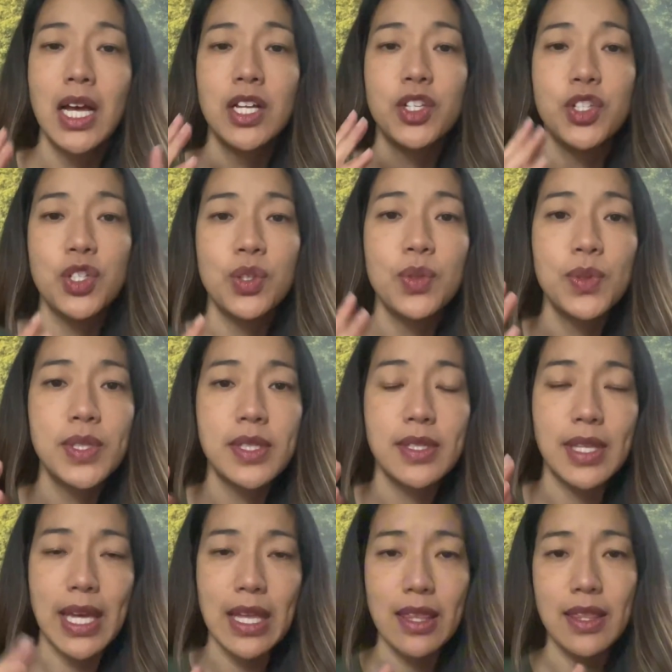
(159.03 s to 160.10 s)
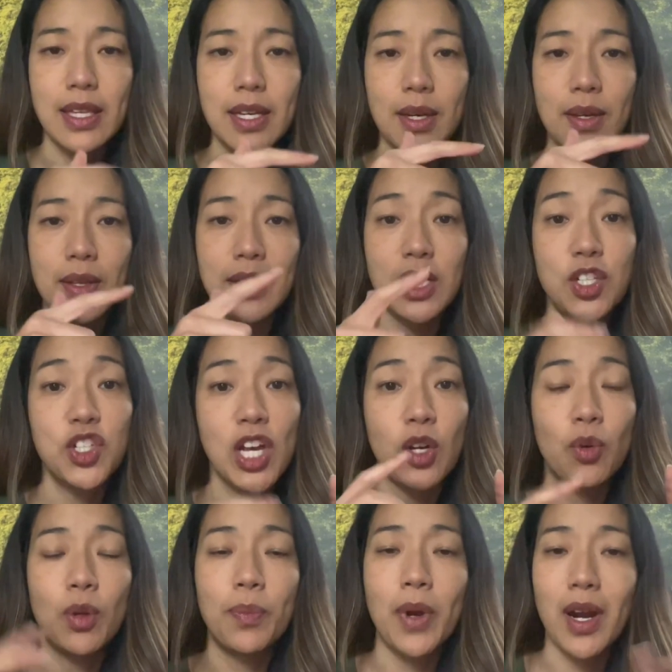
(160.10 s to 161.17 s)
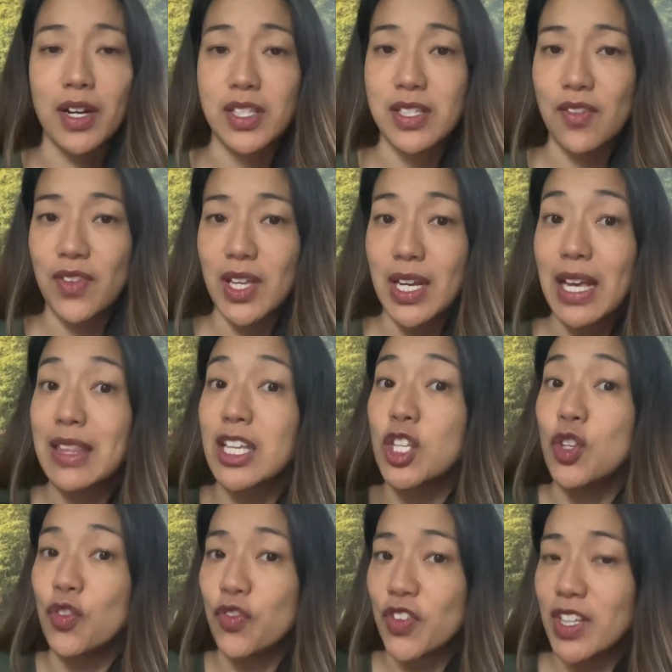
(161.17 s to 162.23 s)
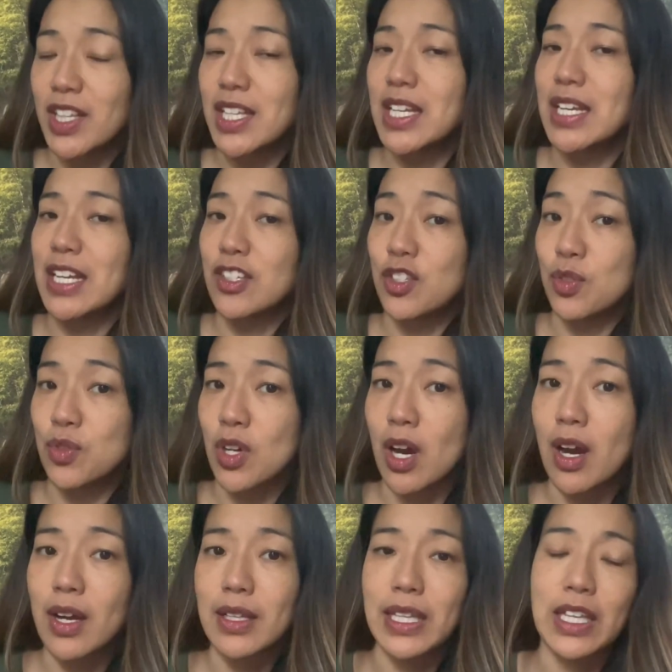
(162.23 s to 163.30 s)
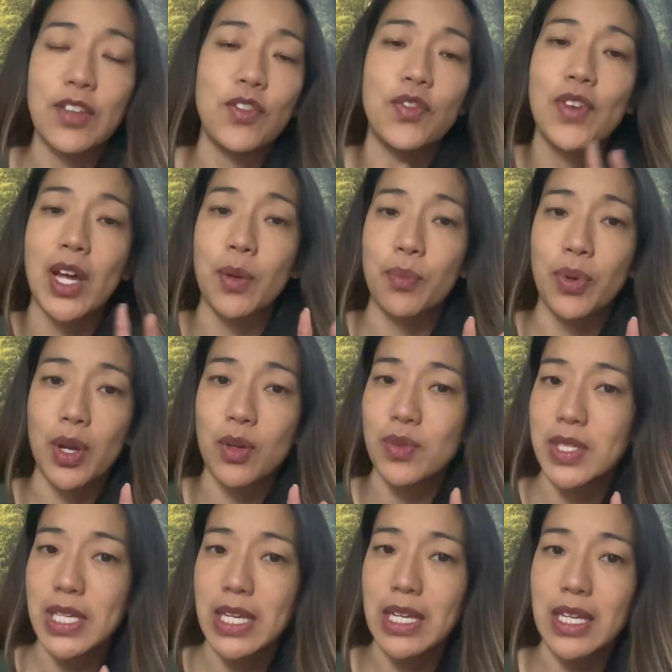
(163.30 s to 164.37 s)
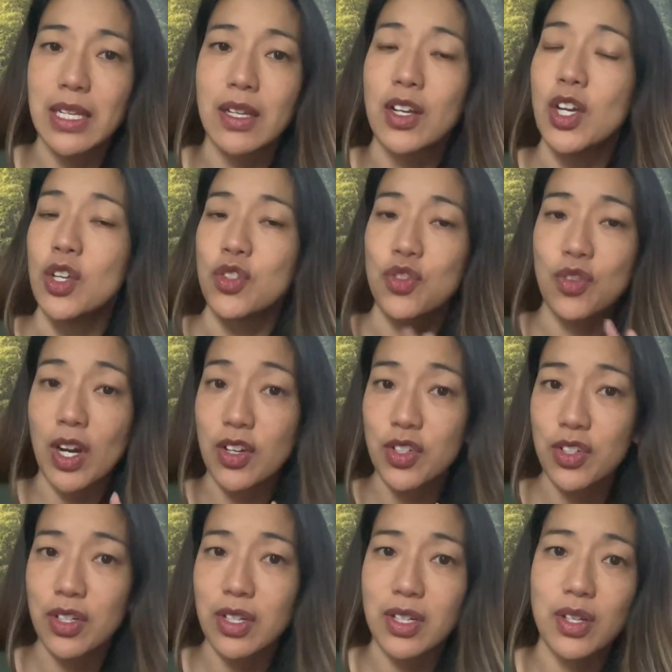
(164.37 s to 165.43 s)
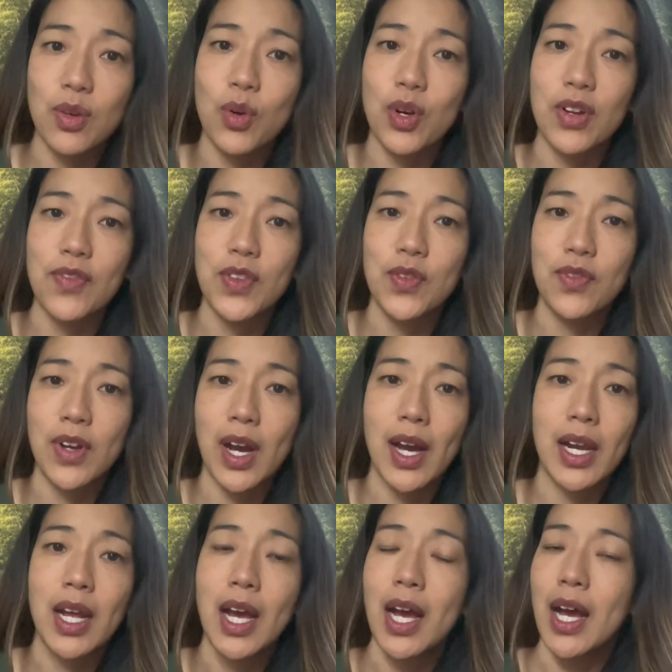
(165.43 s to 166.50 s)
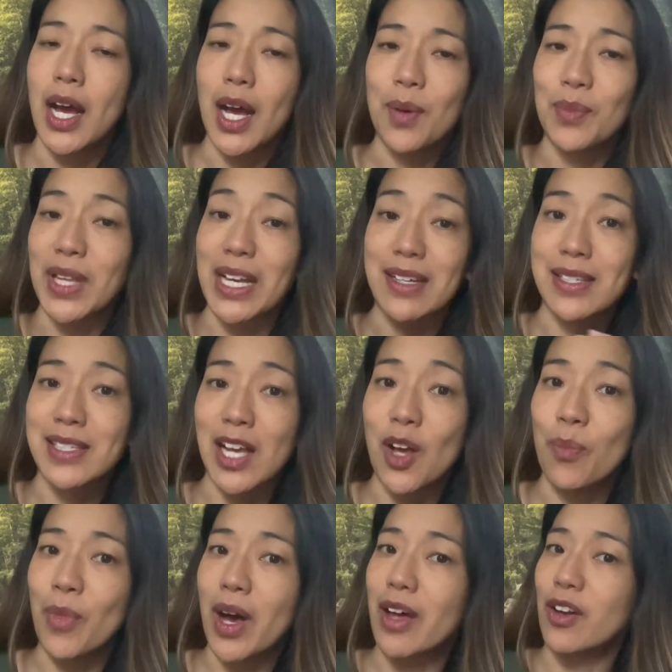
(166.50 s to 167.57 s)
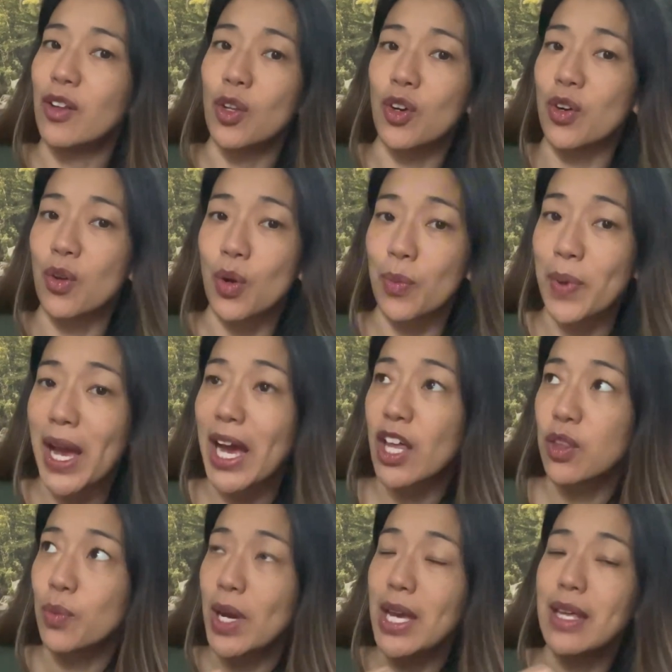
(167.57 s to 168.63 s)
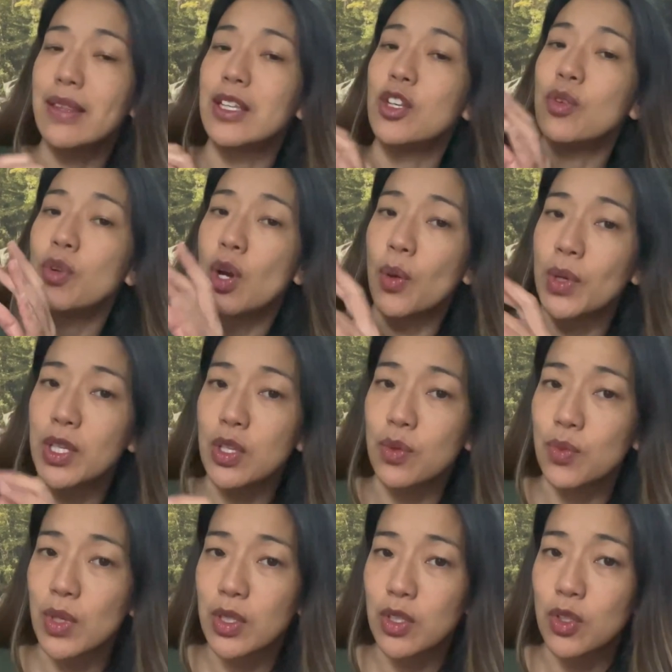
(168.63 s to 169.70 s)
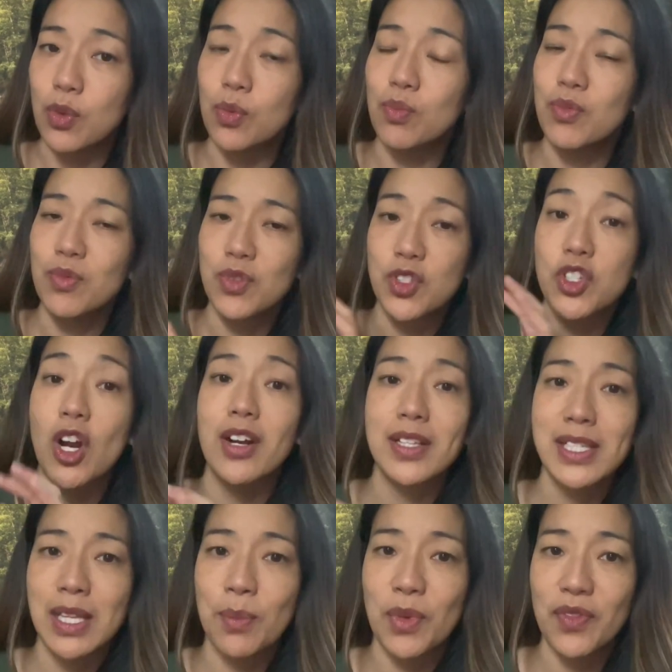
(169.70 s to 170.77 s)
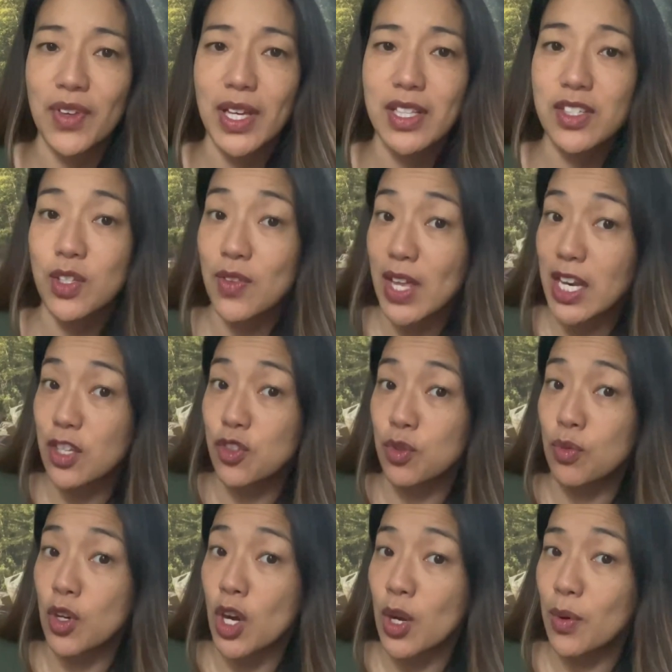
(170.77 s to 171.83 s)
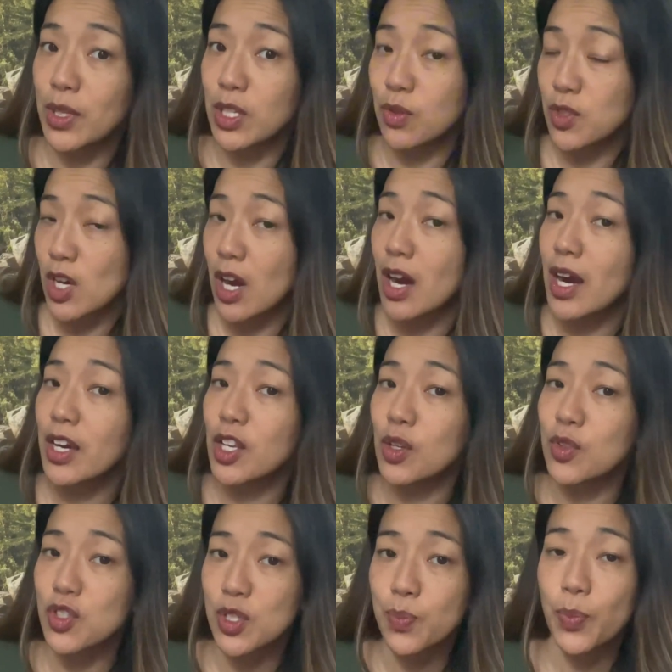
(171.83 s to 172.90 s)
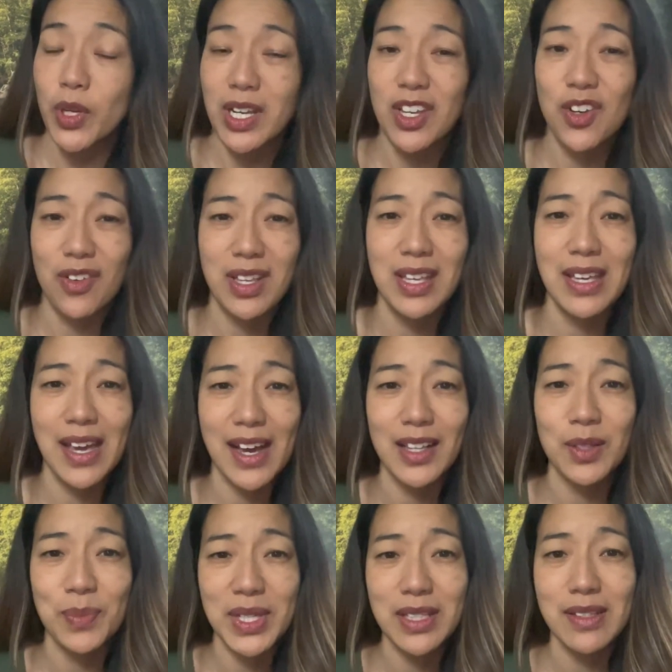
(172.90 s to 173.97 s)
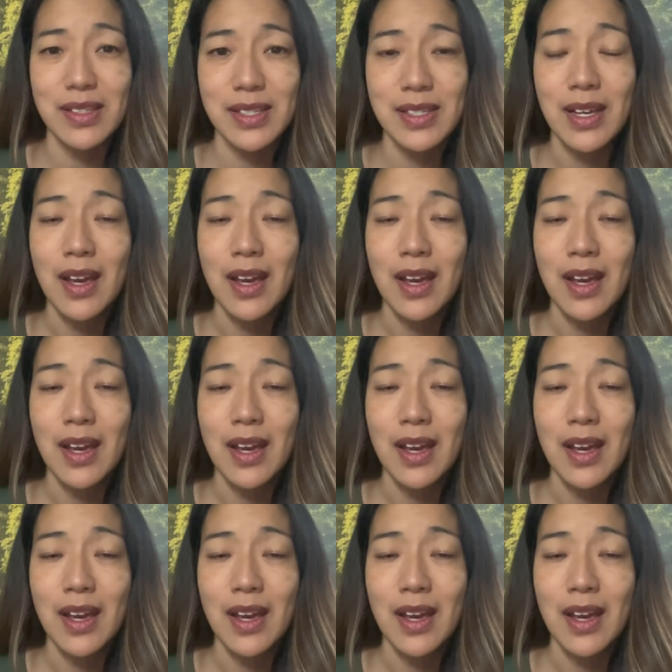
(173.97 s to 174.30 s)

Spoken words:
do like the general parts of it, and then you fill it in as you talk. Like if you've got a protein structure, or if you've got like a cell model or pathway, then you go and you start some of it, so that as you go and you talk, you just put in your key elements.